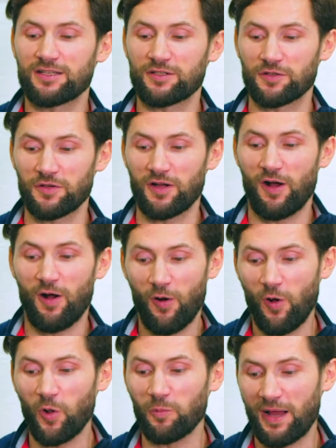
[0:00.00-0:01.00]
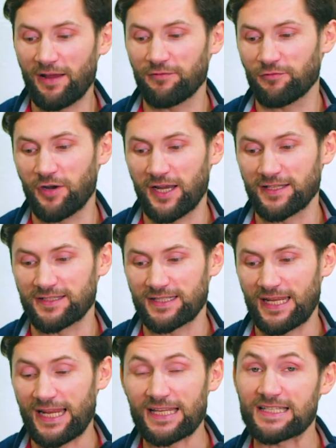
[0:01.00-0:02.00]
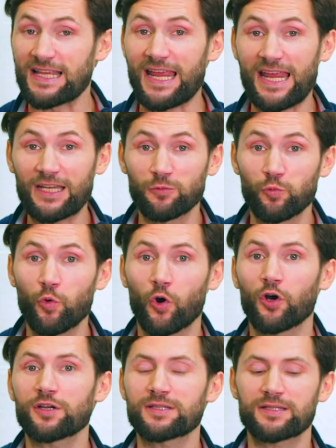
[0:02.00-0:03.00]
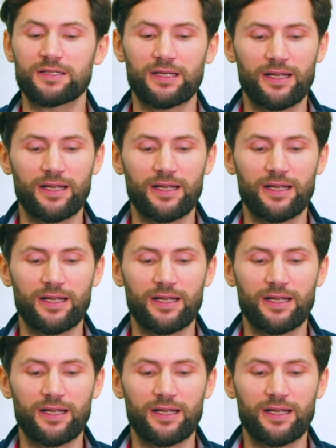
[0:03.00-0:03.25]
to all my friends. It works